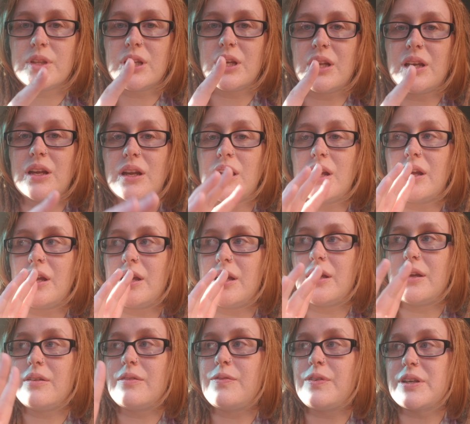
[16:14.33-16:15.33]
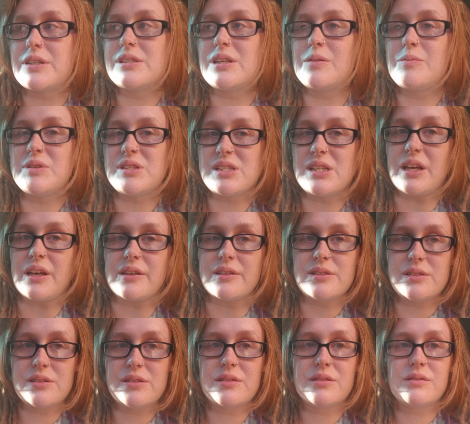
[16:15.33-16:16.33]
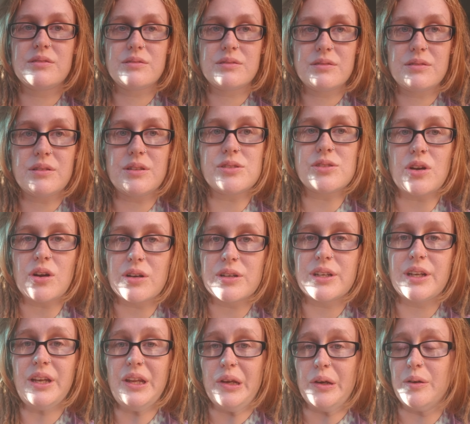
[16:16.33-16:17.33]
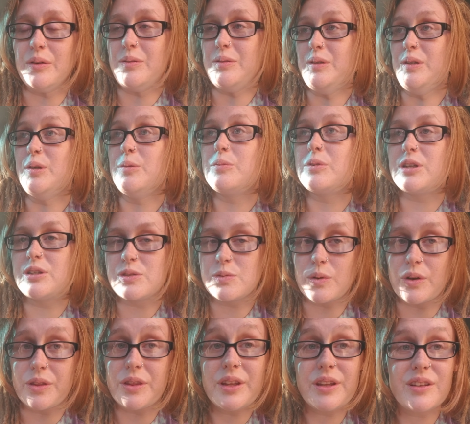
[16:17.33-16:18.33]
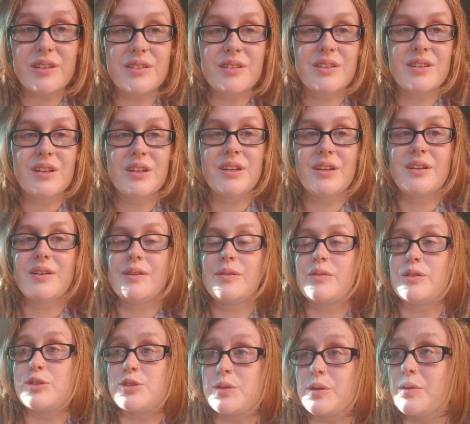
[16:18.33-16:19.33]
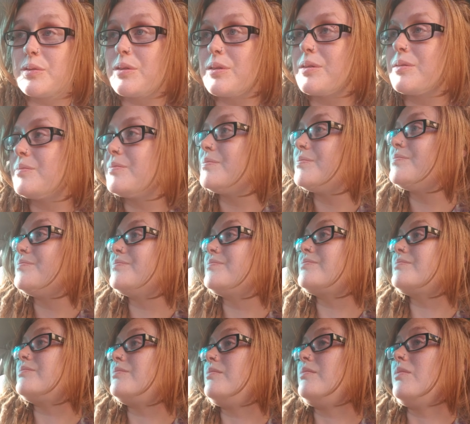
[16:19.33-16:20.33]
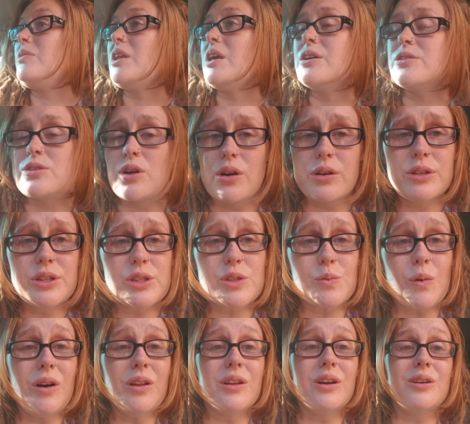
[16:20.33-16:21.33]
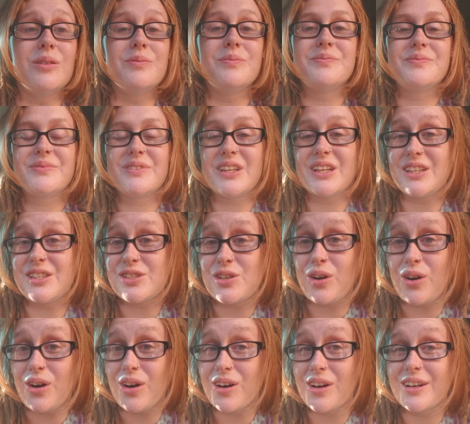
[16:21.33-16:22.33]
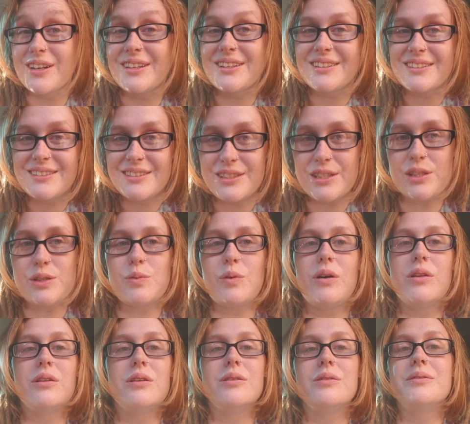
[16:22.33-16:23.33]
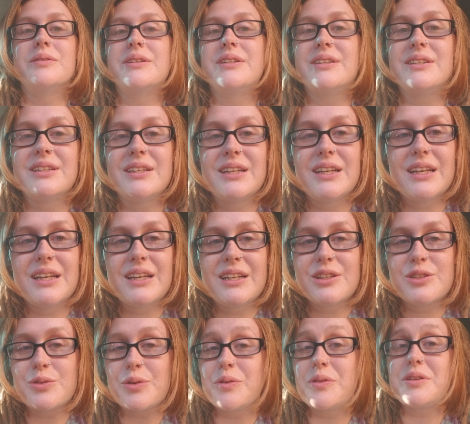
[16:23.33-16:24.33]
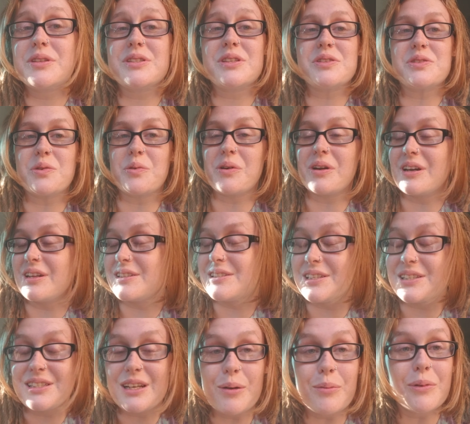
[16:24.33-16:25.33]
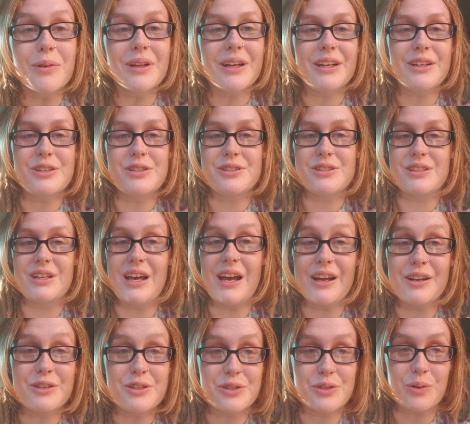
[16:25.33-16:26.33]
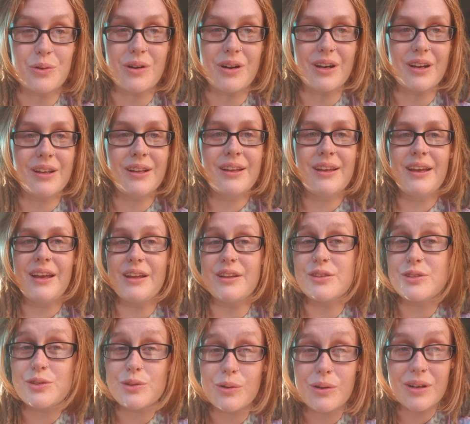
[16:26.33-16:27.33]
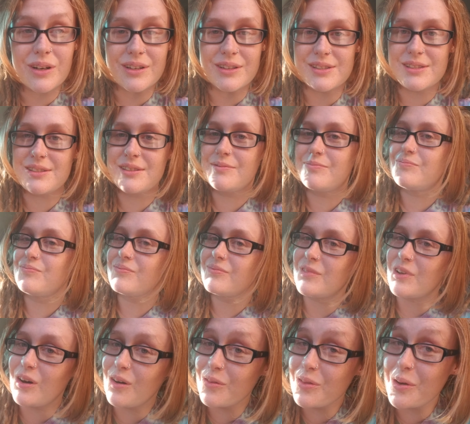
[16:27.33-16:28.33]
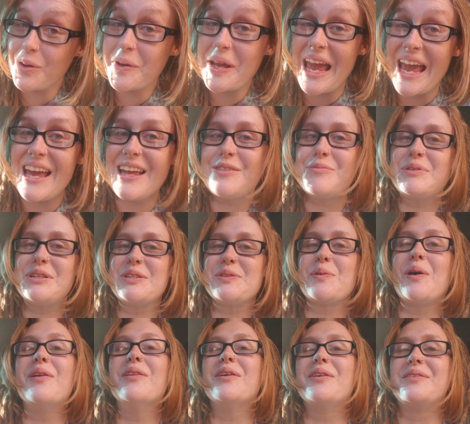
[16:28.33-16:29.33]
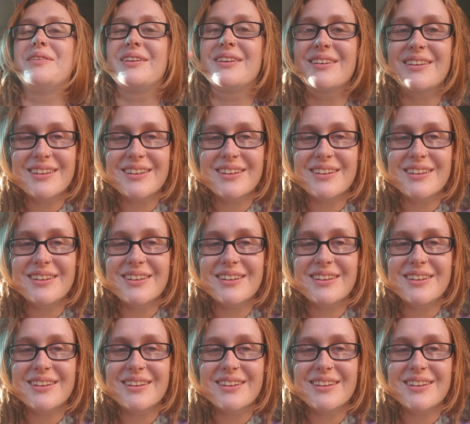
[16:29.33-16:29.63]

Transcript: Not fixing mistakes. It's hard to do, but it's worth it. Truth, it's hard to swallow. It's hard to swallow. Truth is a sword. It's a double-edged sword. And swords, although can be swallowed,